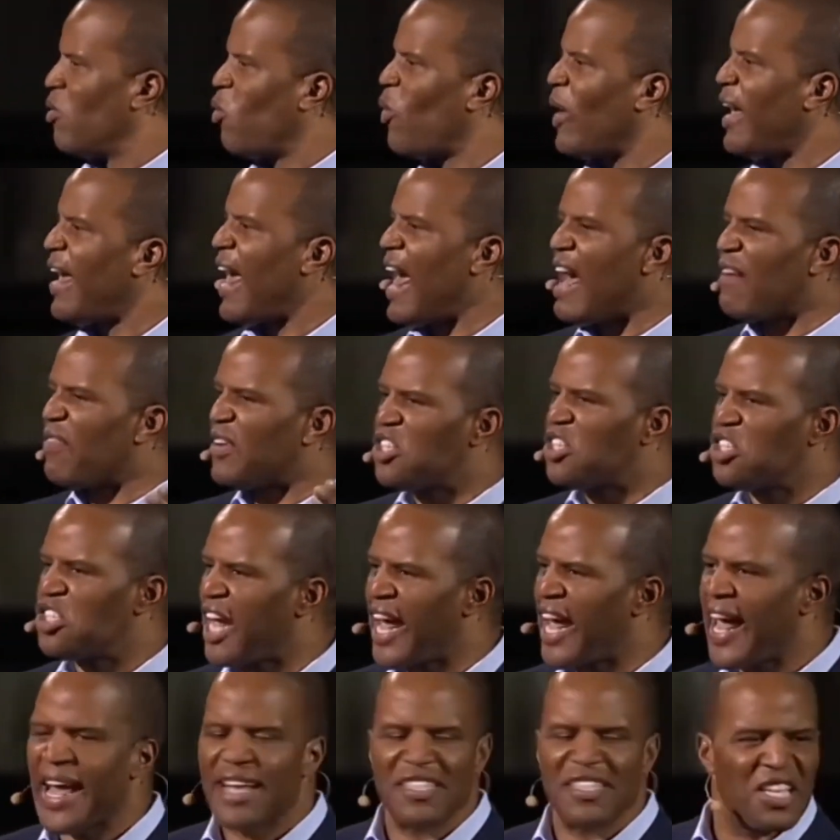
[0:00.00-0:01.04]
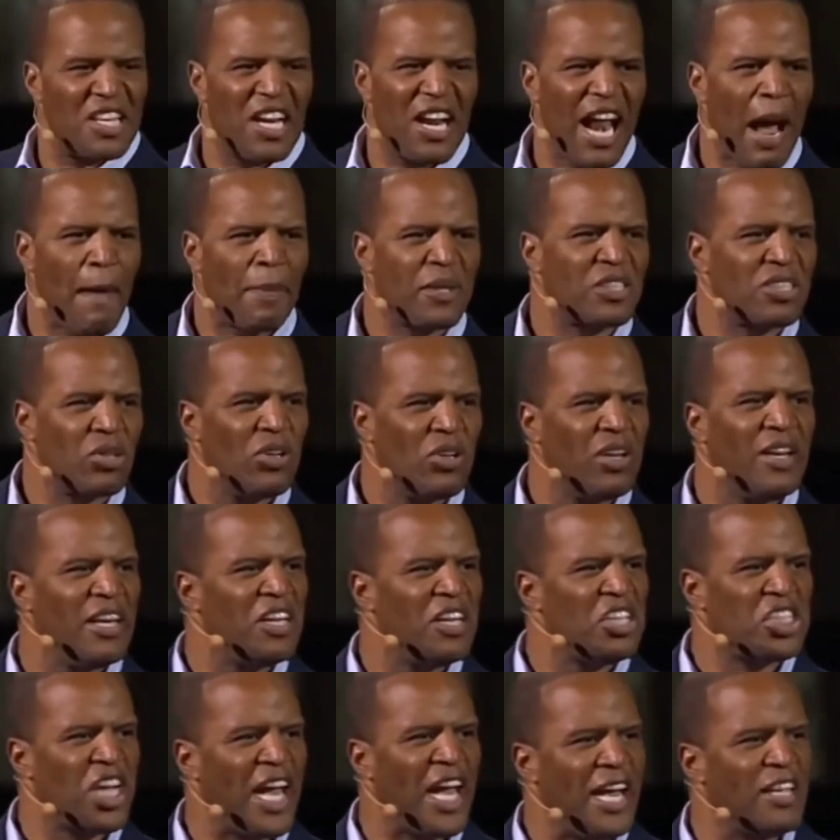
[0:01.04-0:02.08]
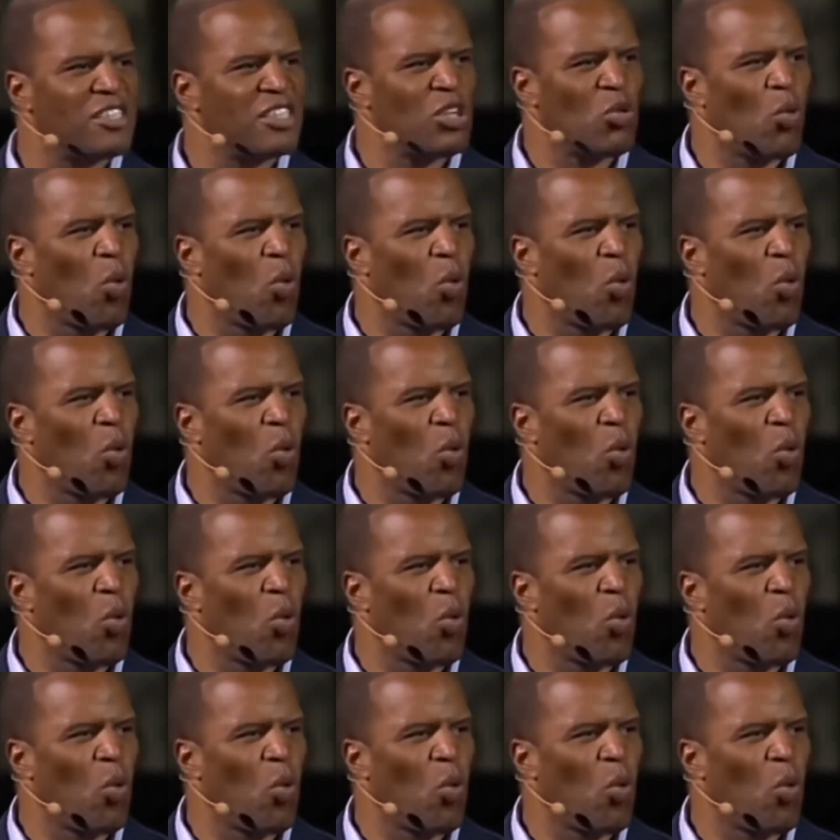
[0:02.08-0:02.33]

We have a chance and an opportunity to change